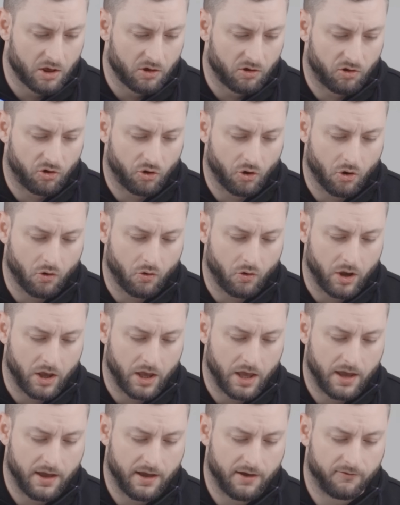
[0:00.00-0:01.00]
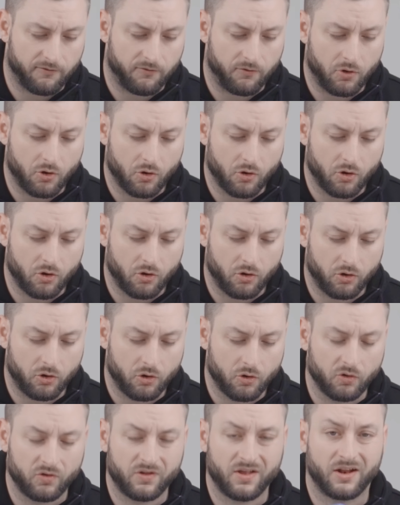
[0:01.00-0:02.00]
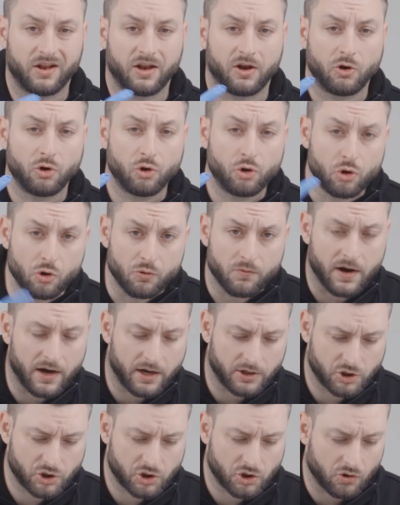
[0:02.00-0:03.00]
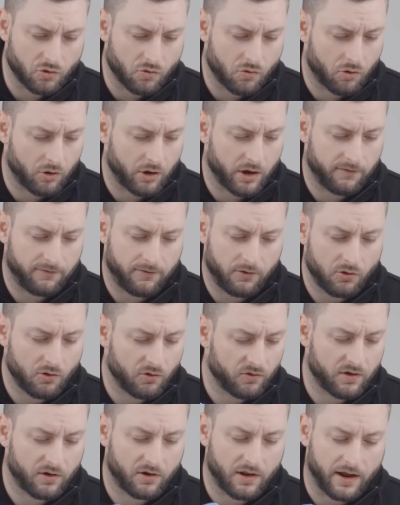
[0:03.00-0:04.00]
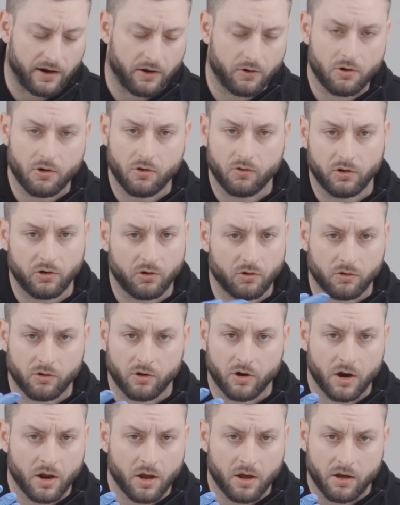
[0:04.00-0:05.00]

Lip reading: So if you use it too much, or if you use it, I don't know, in your